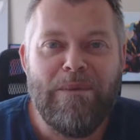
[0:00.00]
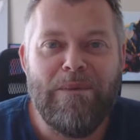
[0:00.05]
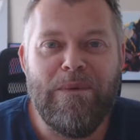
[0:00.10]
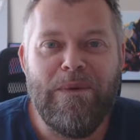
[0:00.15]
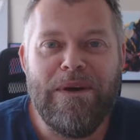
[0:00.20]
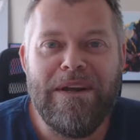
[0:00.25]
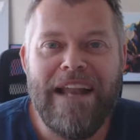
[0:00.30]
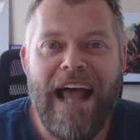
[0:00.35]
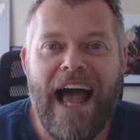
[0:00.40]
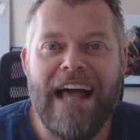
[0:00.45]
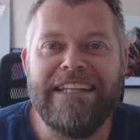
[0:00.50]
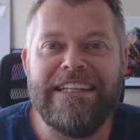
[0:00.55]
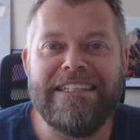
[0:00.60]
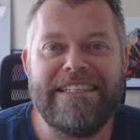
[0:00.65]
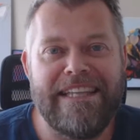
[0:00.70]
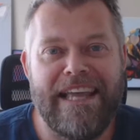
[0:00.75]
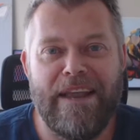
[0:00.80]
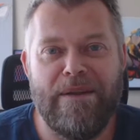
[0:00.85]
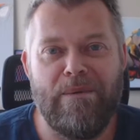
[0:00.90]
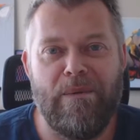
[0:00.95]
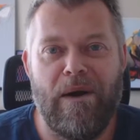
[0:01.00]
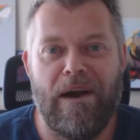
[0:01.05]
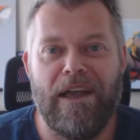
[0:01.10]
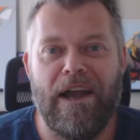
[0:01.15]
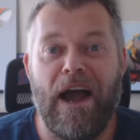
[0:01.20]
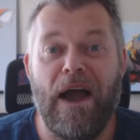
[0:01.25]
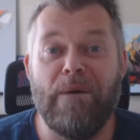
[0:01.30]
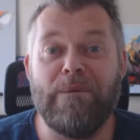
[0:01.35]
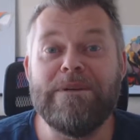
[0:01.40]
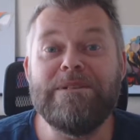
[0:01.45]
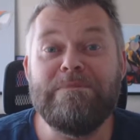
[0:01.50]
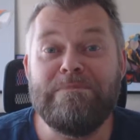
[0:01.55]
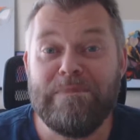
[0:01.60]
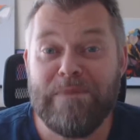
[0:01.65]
would understand why I was